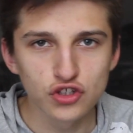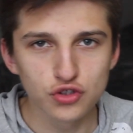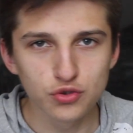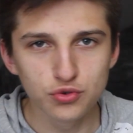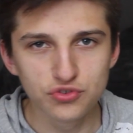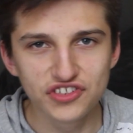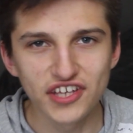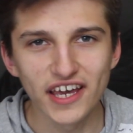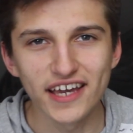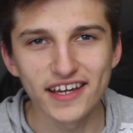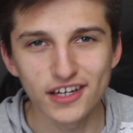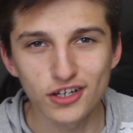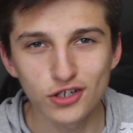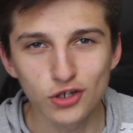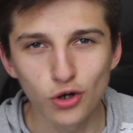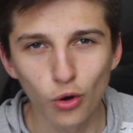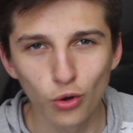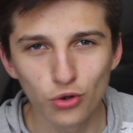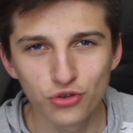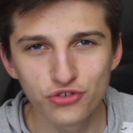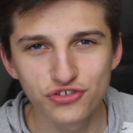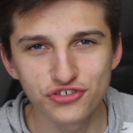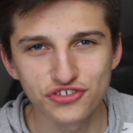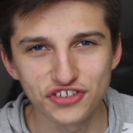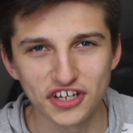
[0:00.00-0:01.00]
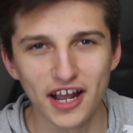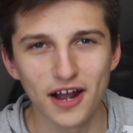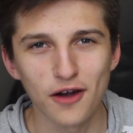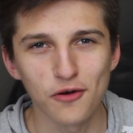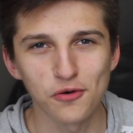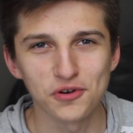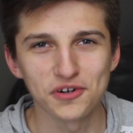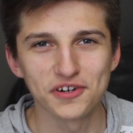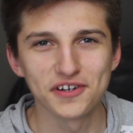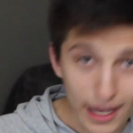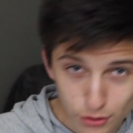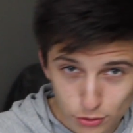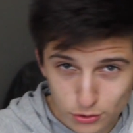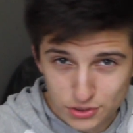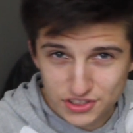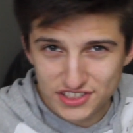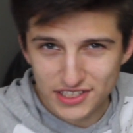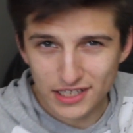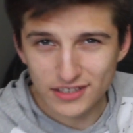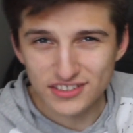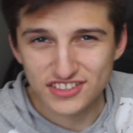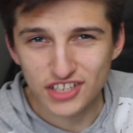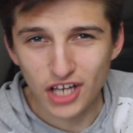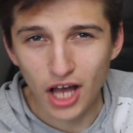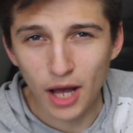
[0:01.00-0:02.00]
you take a cold shower. I know it
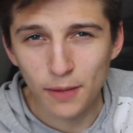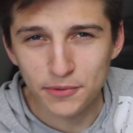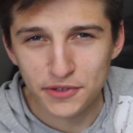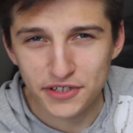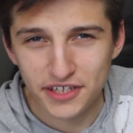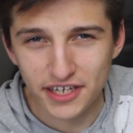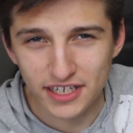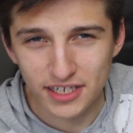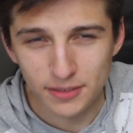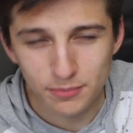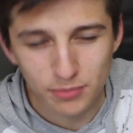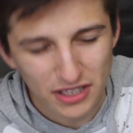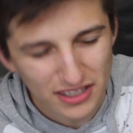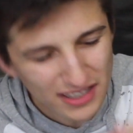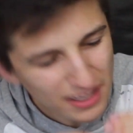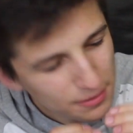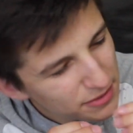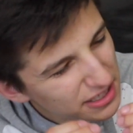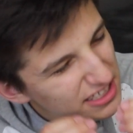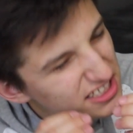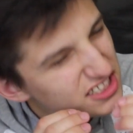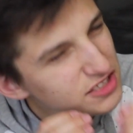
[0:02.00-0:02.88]
sounds complicated, but let me